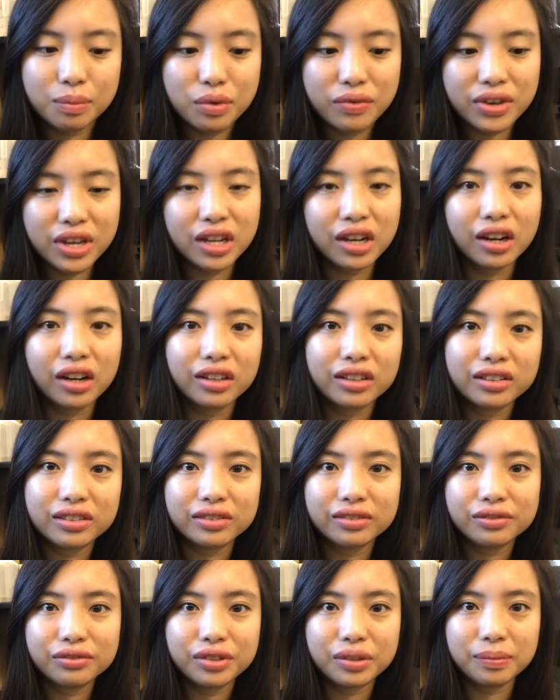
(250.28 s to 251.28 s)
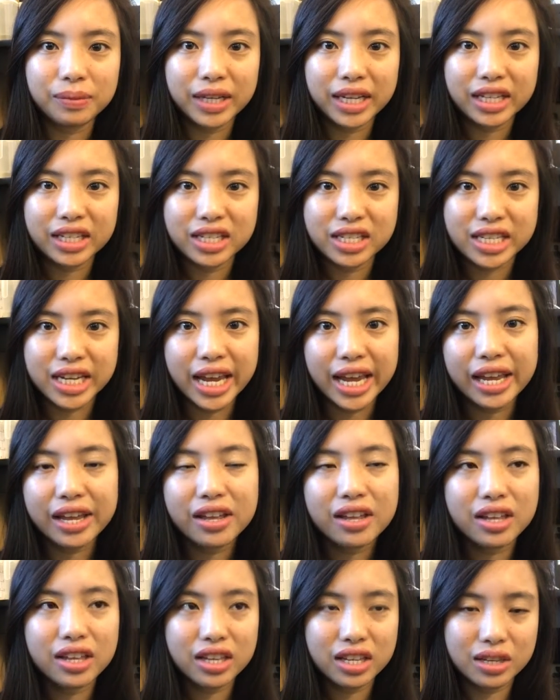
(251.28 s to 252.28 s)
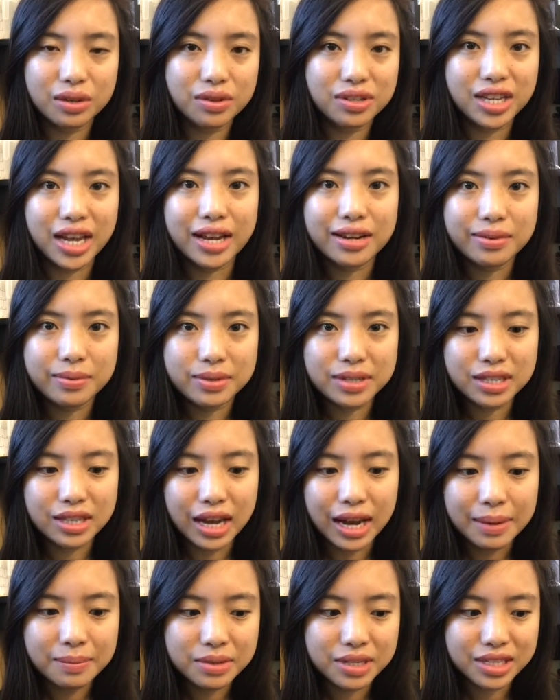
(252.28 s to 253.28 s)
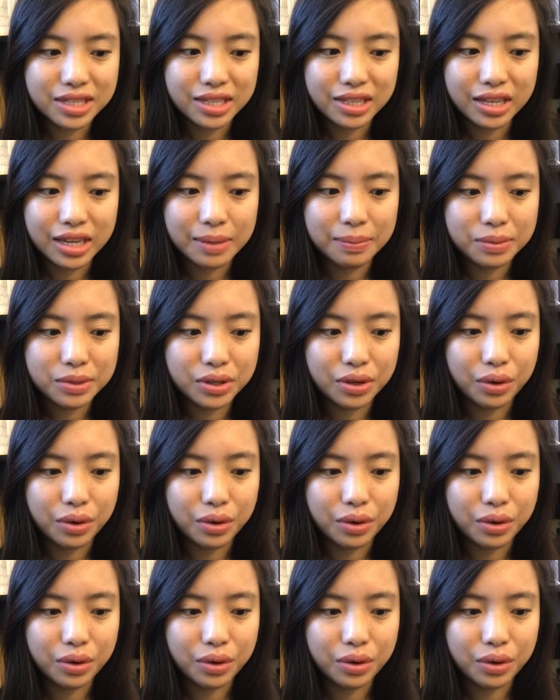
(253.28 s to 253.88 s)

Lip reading: Moving on from like the day, it was time to sleep.